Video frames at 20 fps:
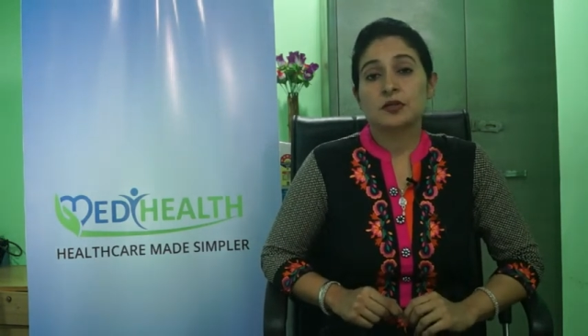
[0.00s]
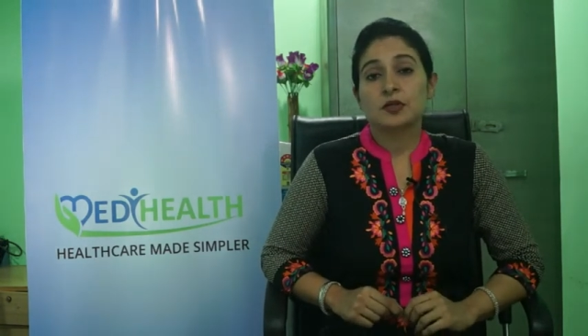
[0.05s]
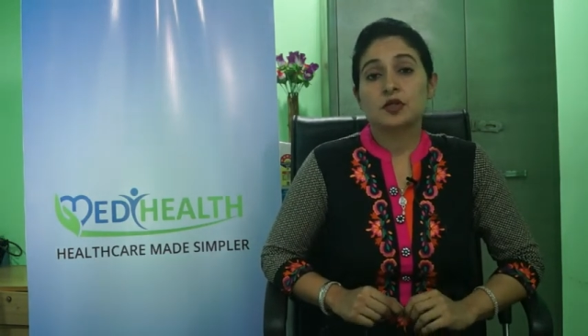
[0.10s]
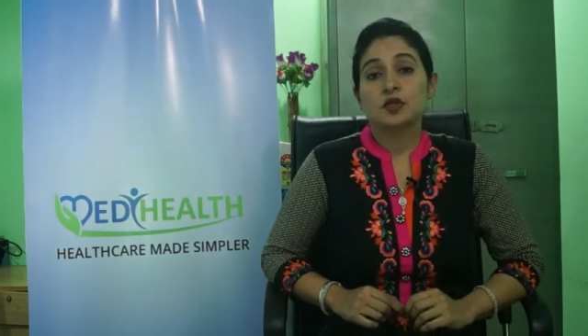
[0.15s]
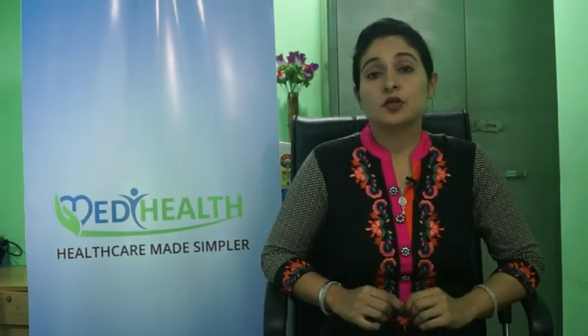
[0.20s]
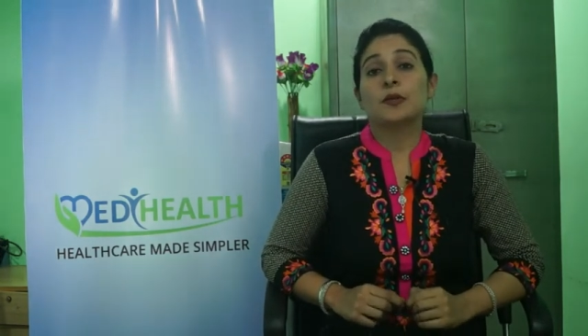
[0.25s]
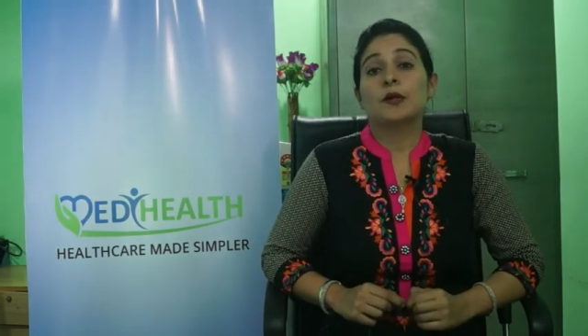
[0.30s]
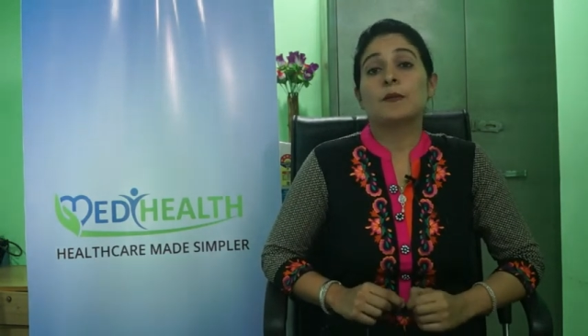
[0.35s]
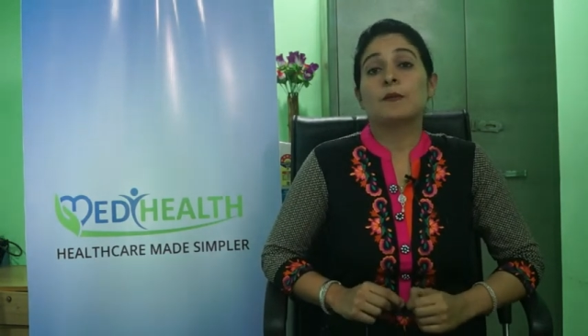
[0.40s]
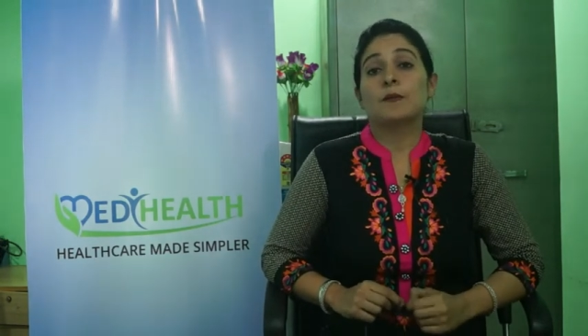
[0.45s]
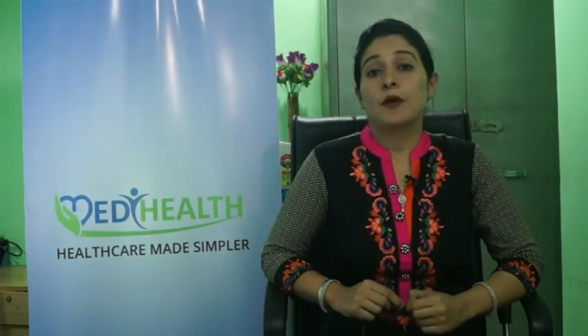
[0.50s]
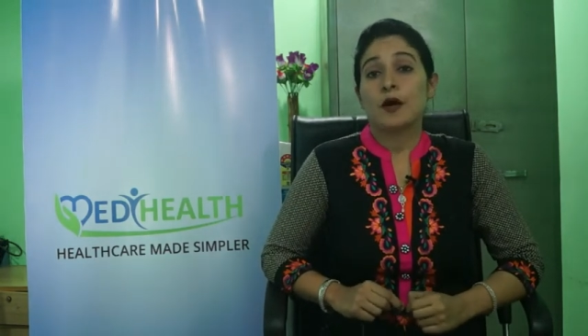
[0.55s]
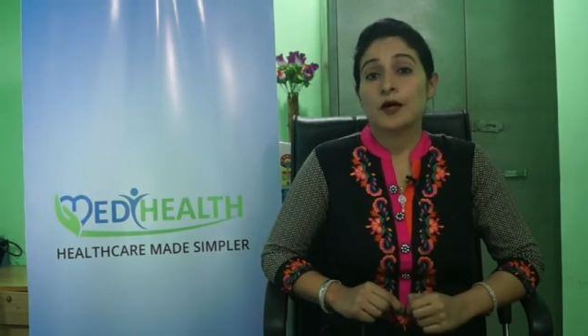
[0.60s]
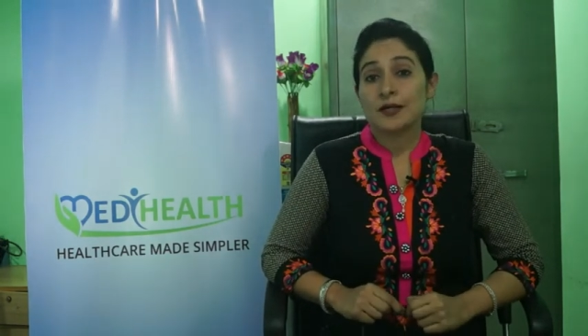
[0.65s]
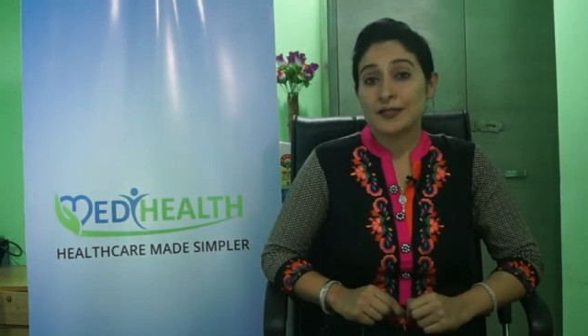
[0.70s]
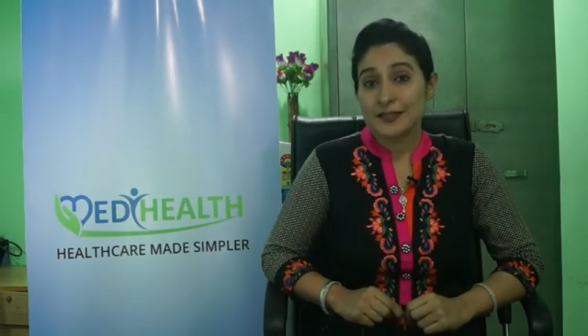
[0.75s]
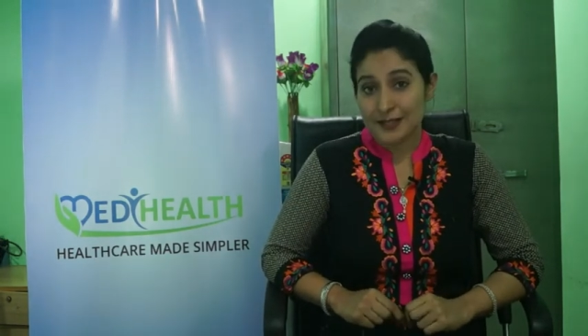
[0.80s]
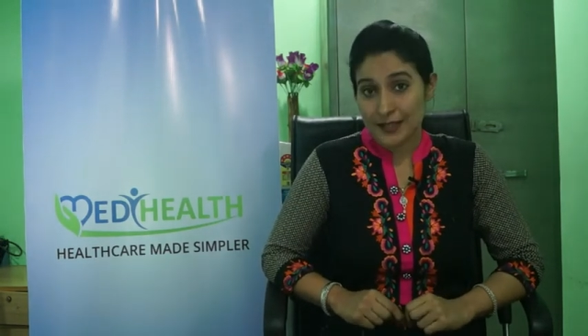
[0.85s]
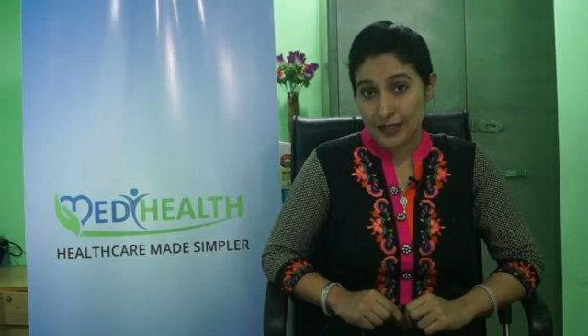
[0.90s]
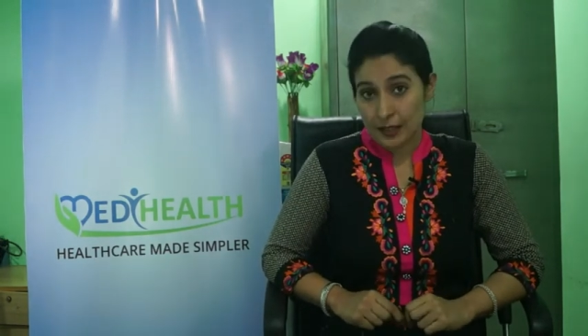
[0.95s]
The tubal
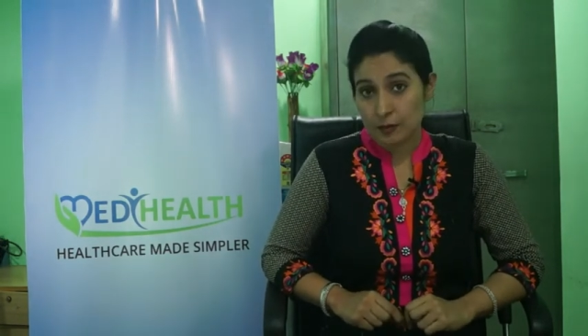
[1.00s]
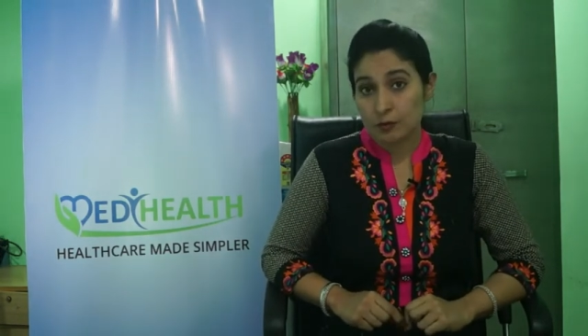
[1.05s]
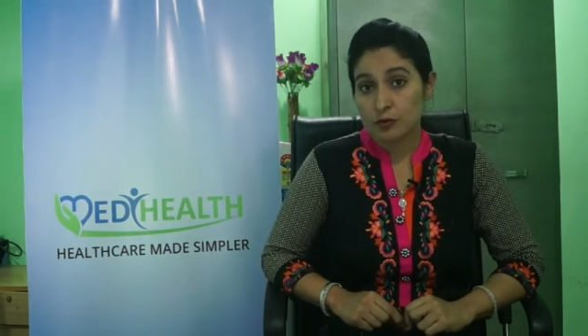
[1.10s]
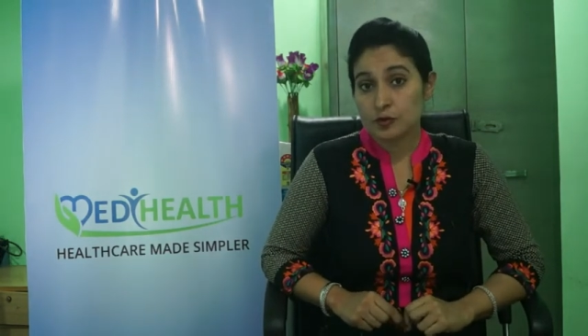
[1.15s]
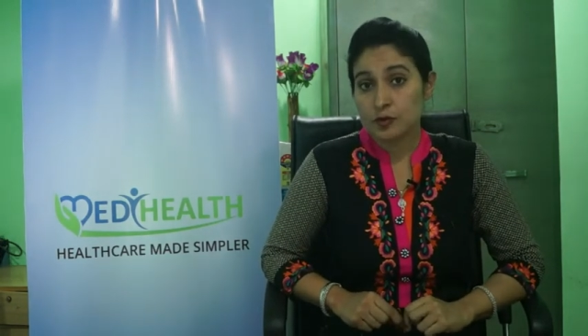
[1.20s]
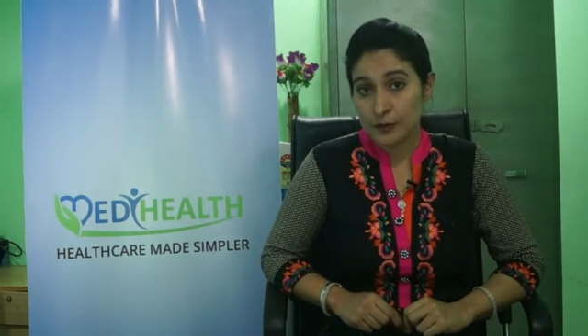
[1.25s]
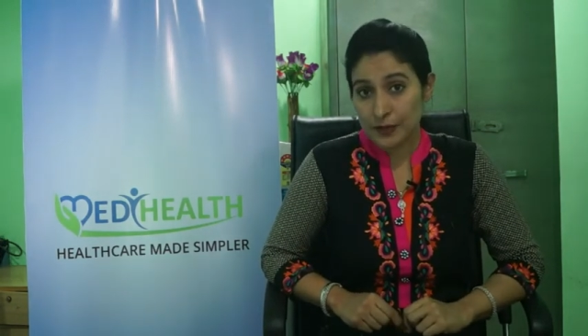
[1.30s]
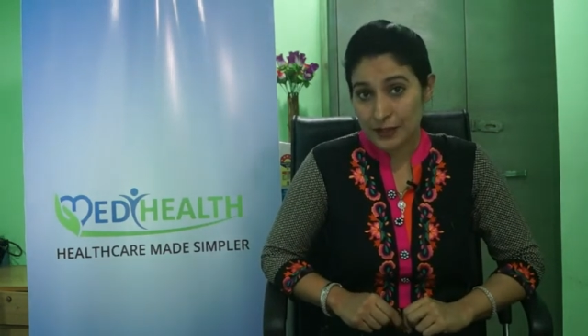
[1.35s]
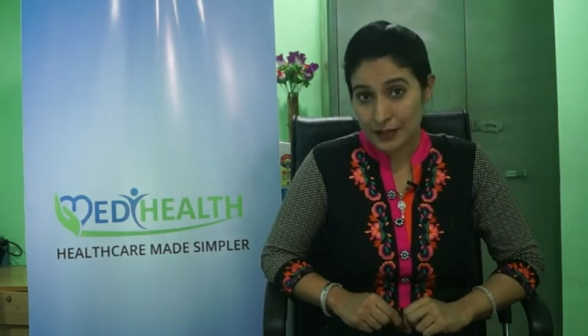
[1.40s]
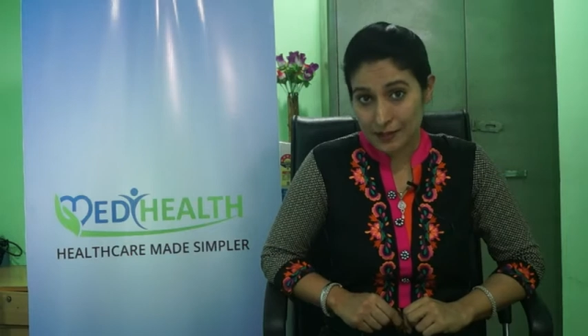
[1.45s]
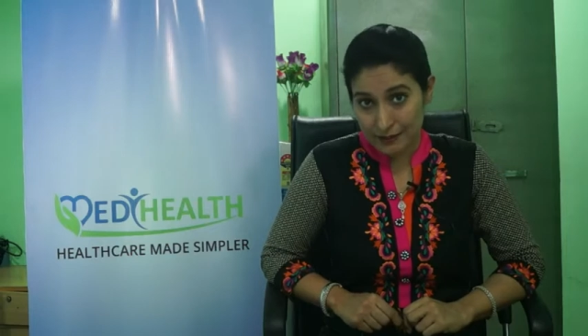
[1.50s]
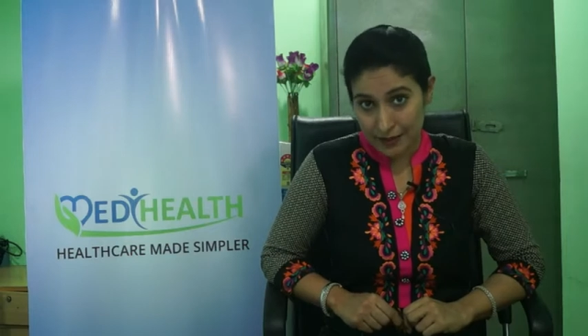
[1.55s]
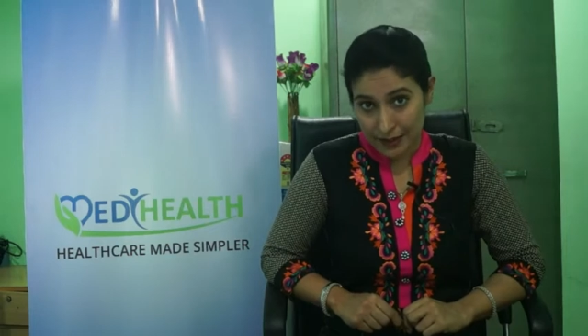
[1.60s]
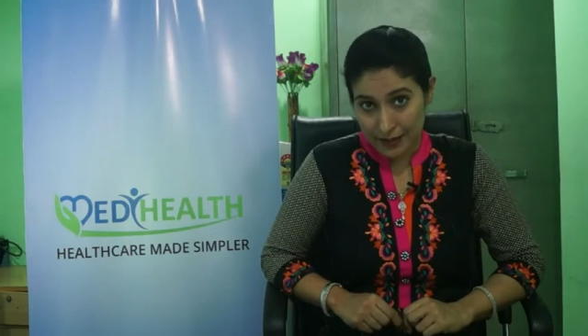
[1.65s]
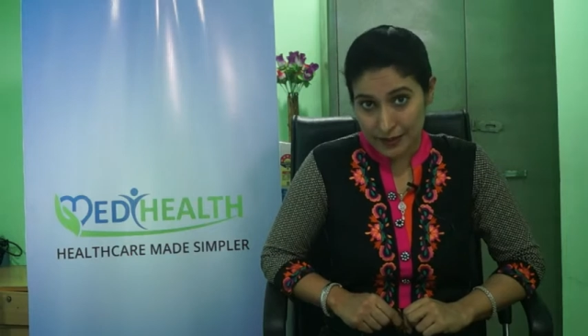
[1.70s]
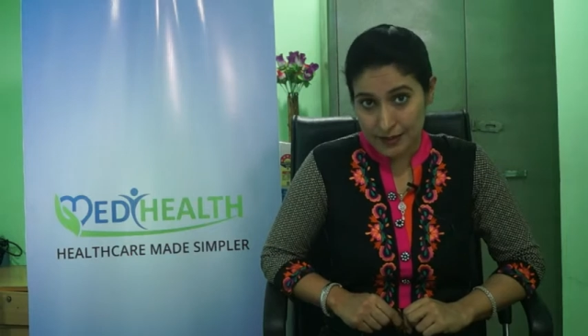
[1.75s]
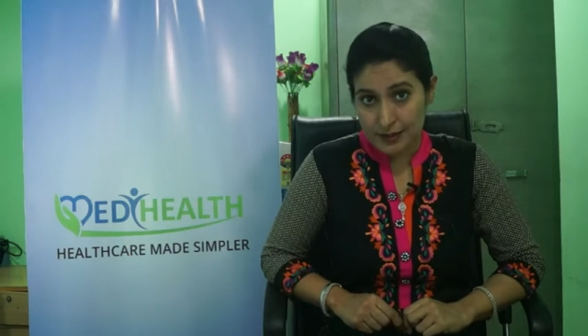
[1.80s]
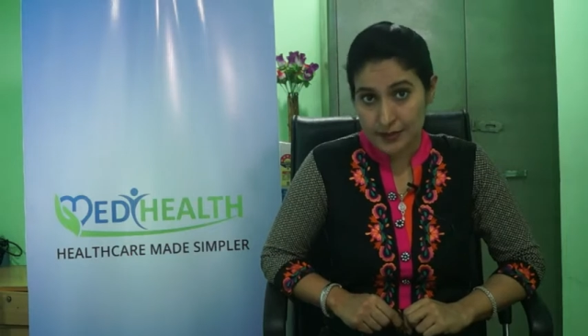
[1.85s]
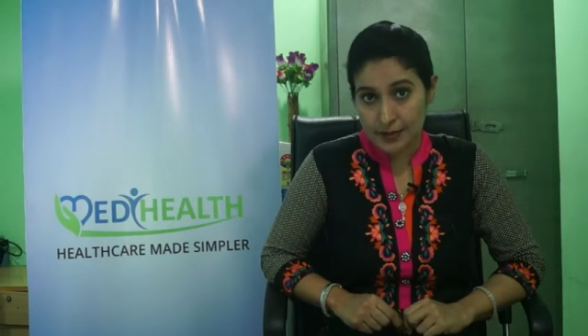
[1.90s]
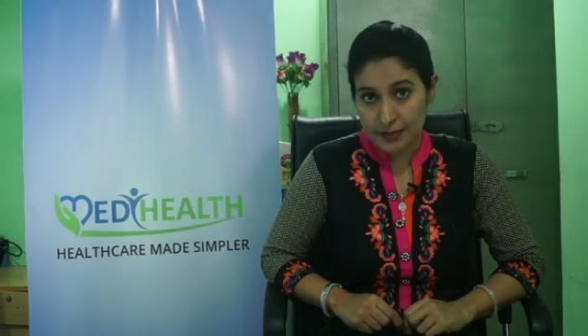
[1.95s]
blocks can also be
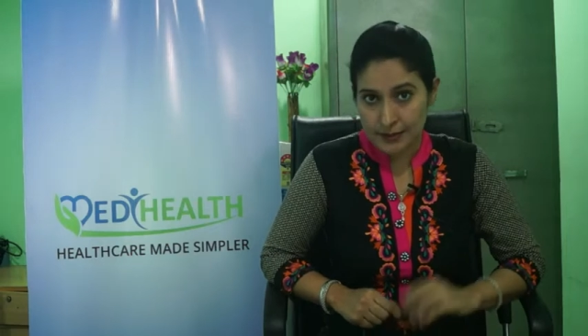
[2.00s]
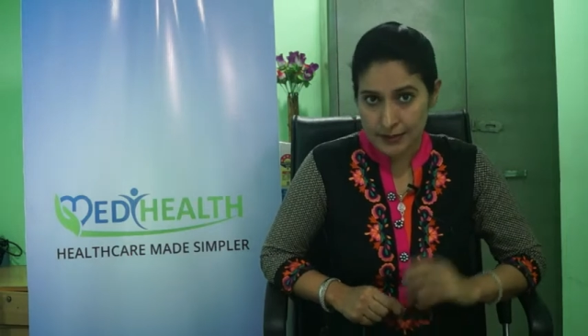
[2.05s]
corrected.